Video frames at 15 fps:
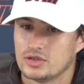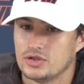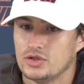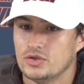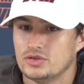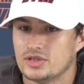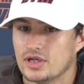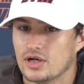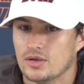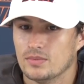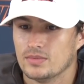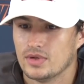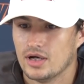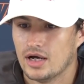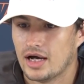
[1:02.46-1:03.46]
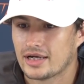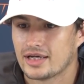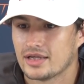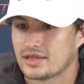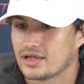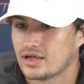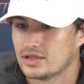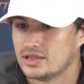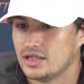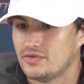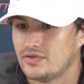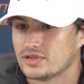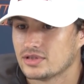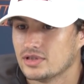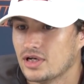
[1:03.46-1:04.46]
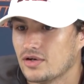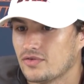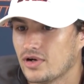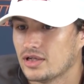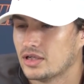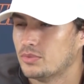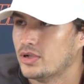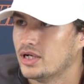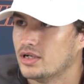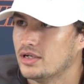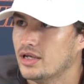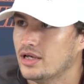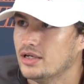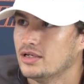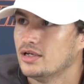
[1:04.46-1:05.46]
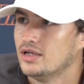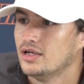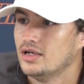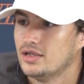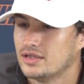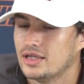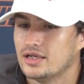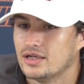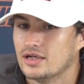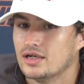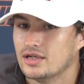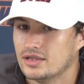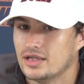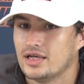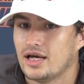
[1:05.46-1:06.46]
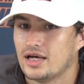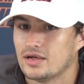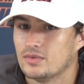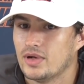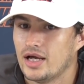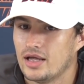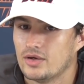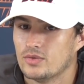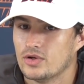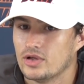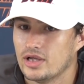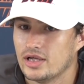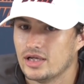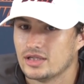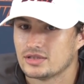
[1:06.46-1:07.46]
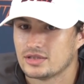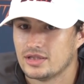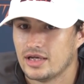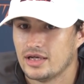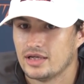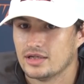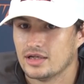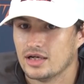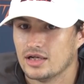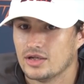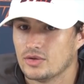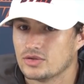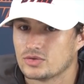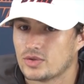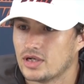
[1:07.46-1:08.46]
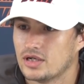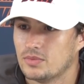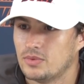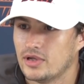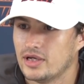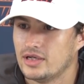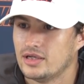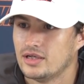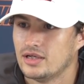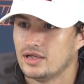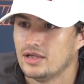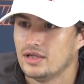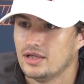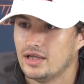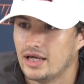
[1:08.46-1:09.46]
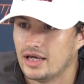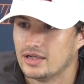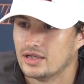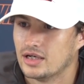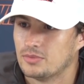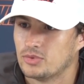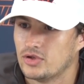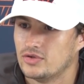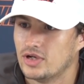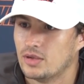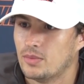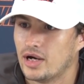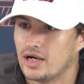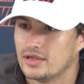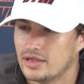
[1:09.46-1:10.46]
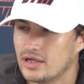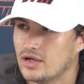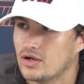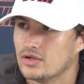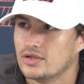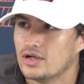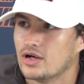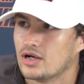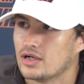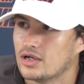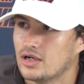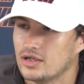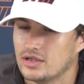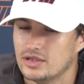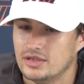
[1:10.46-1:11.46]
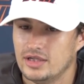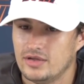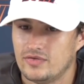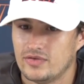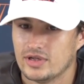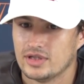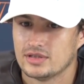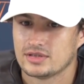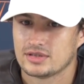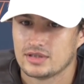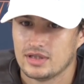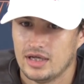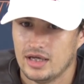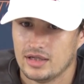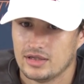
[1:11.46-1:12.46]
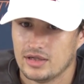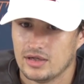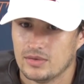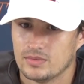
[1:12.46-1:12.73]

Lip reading: a huge help. I can't thank our defense enough for how they played today. They had a real edge today, and they was ready to play, and proved to everybody they are a good defense. And